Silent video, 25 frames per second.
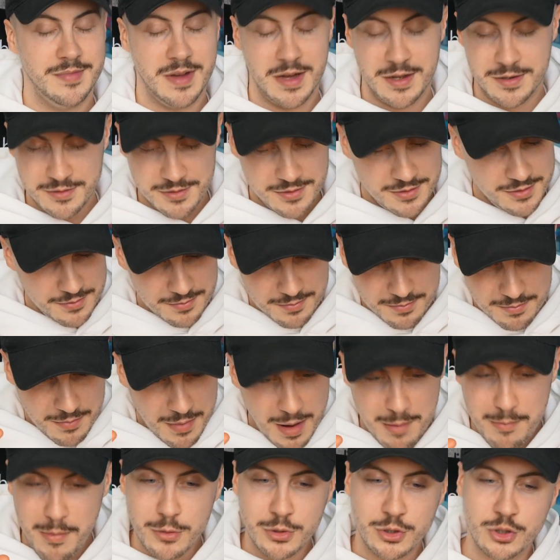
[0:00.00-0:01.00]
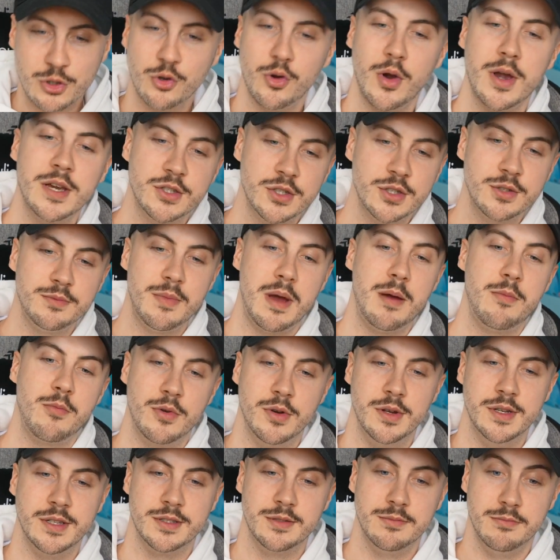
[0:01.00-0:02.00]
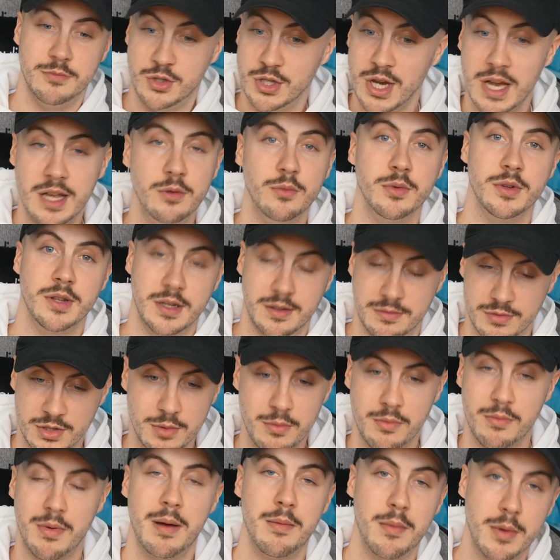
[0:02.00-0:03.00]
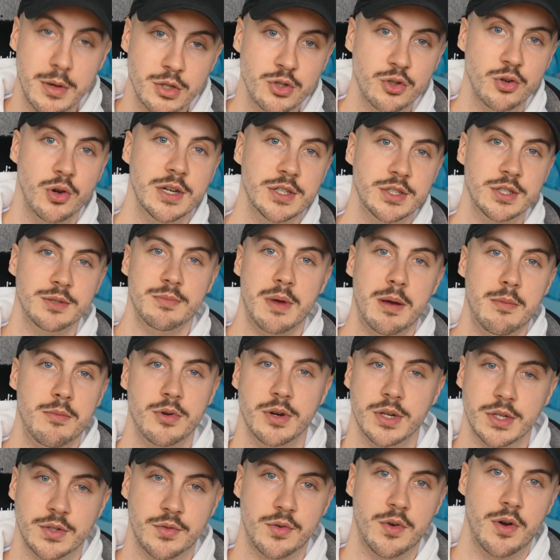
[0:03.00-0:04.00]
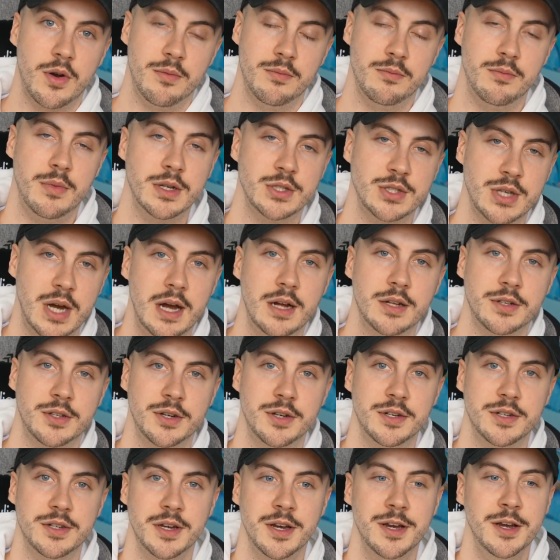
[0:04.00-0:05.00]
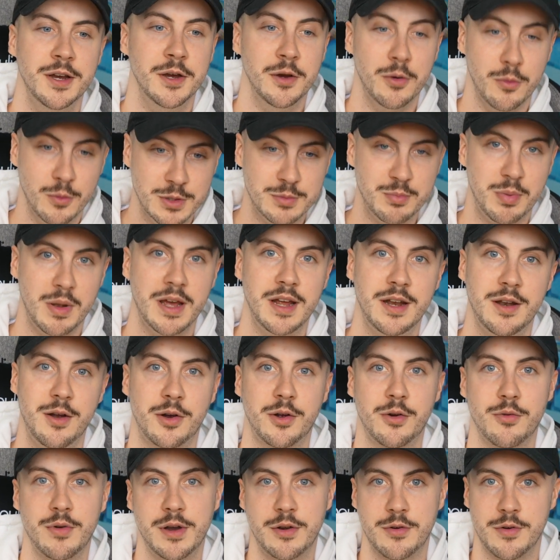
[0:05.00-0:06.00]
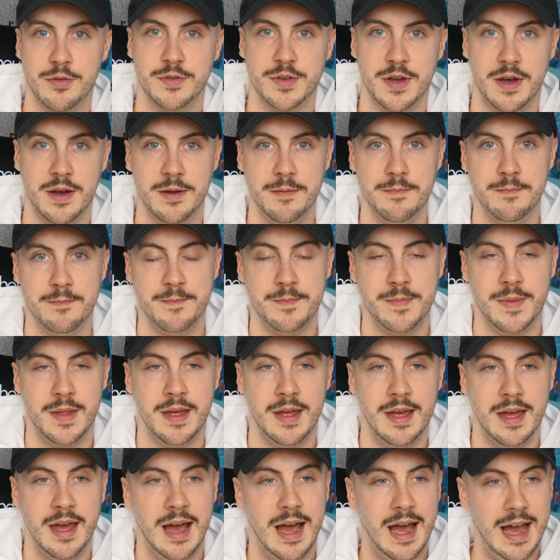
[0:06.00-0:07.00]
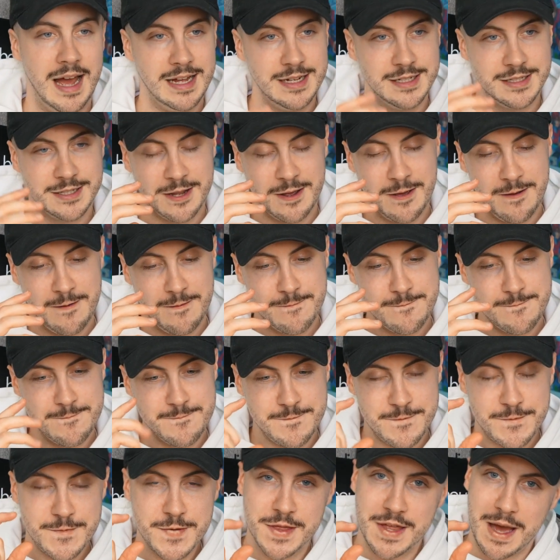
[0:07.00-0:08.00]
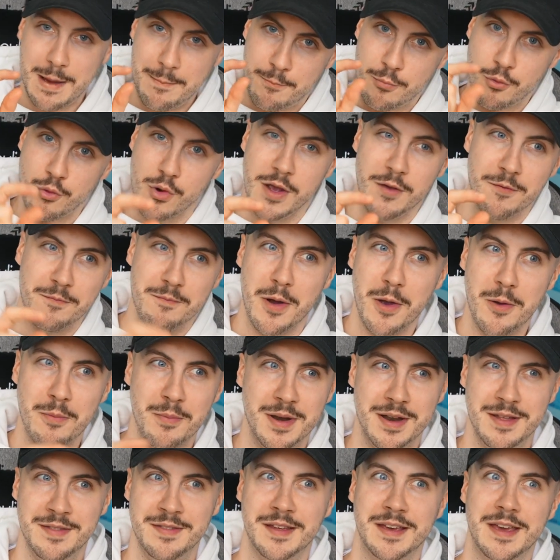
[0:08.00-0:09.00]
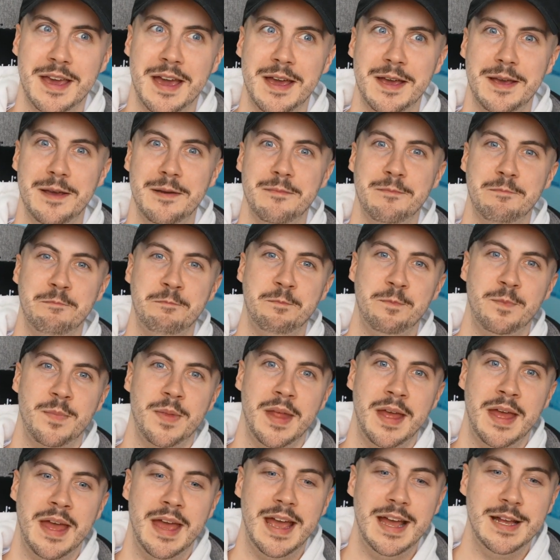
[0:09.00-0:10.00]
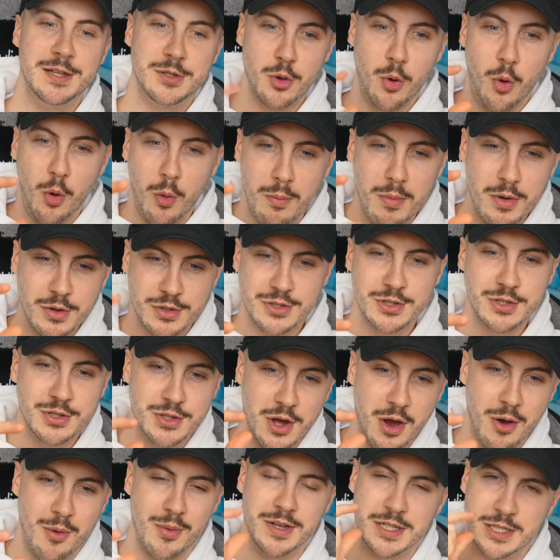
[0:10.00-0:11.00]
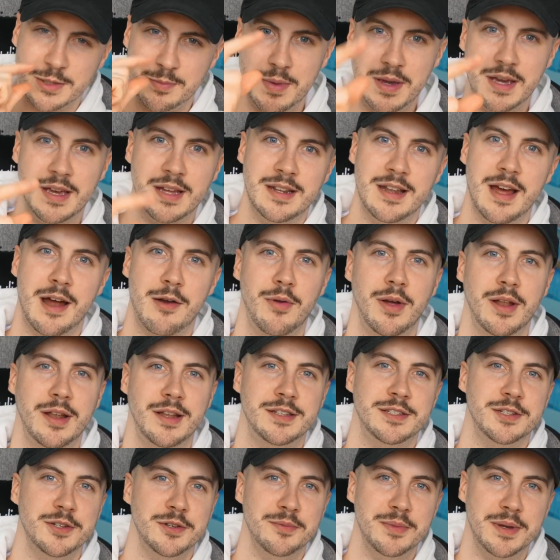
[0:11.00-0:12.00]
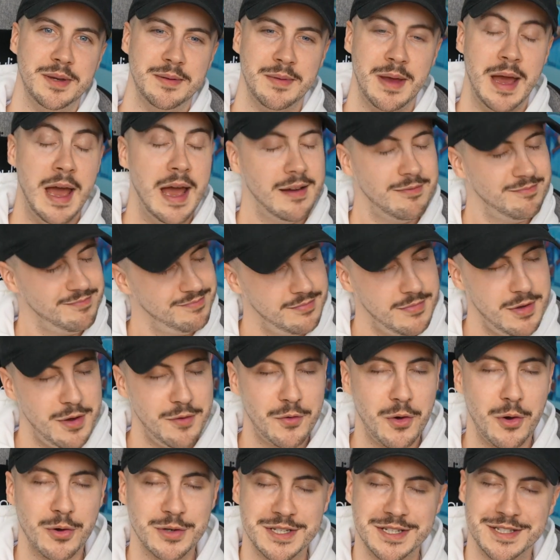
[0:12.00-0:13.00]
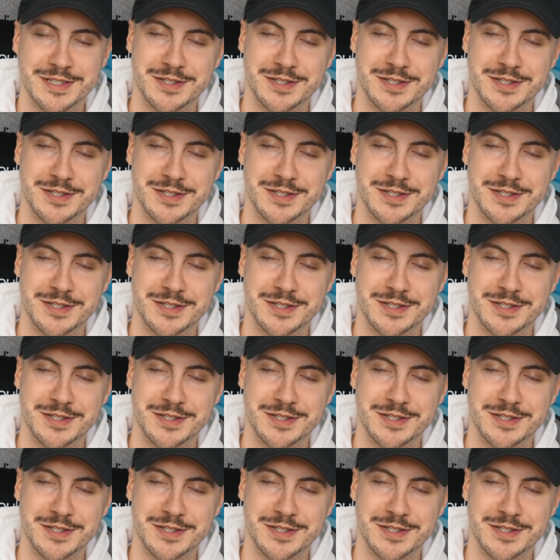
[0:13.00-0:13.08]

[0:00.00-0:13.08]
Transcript: And my most treasured memories, genuinely, some of my most treasured memories from my childhood was playing Ocarina of Time. And for that brief moment in the game, it's almost as though it's speaking directly to me. Of course